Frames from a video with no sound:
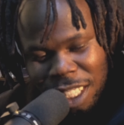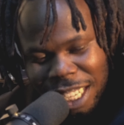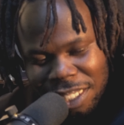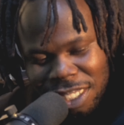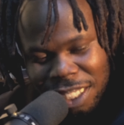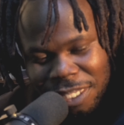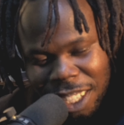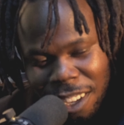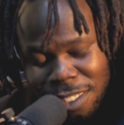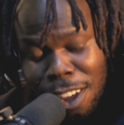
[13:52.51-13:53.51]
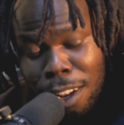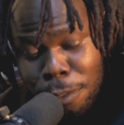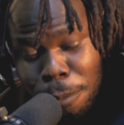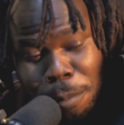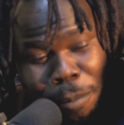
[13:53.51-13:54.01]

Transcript: The next year we lost all of them.